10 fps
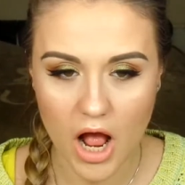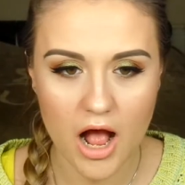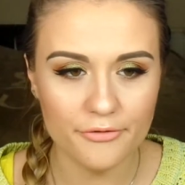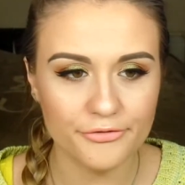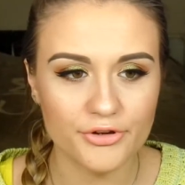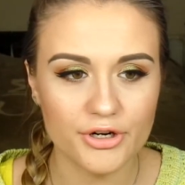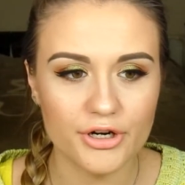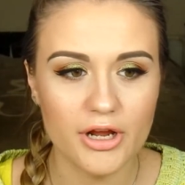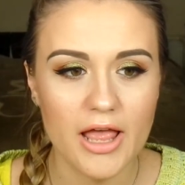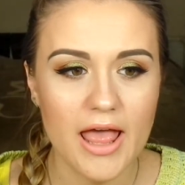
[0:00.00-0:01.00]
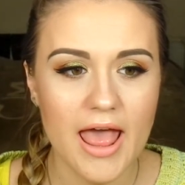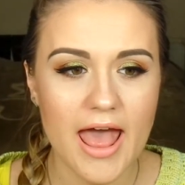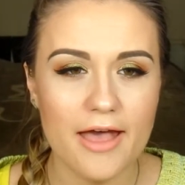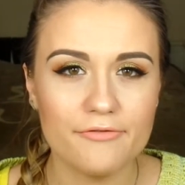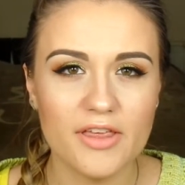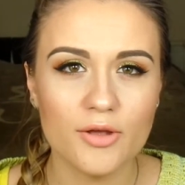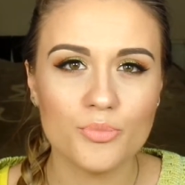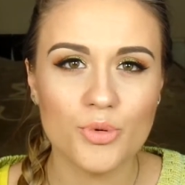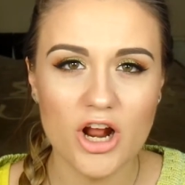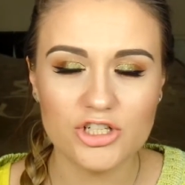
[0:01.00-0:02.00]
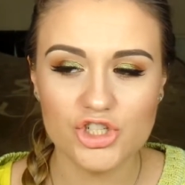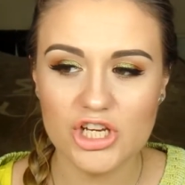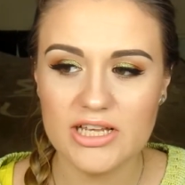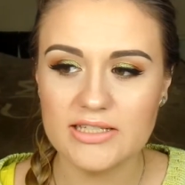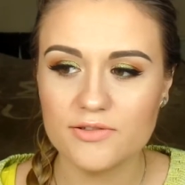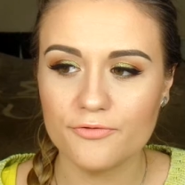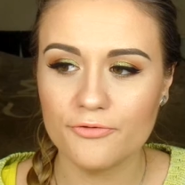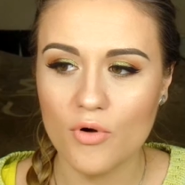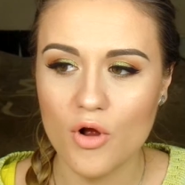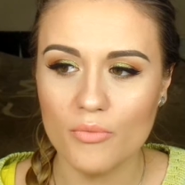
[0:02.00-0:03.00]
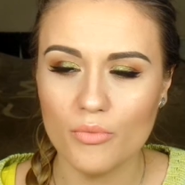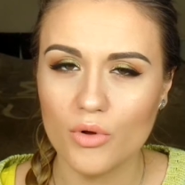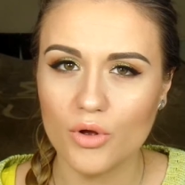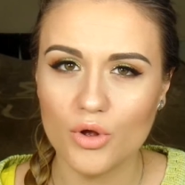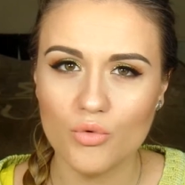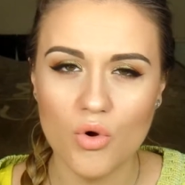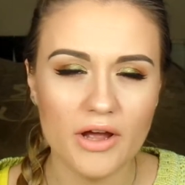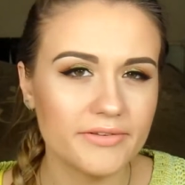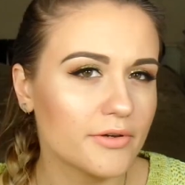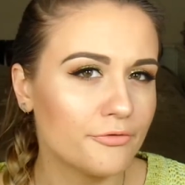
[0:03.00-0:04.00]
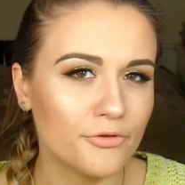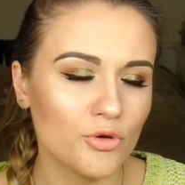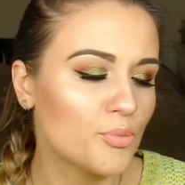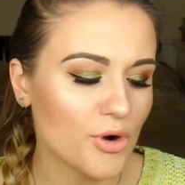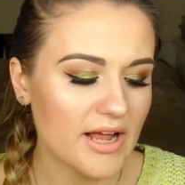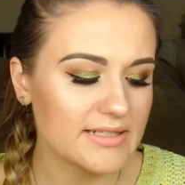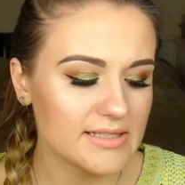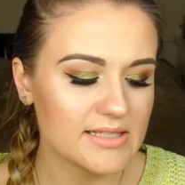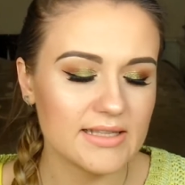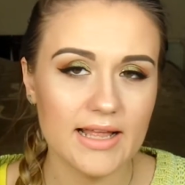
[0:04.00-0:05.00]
after having brushes from quite a few brands,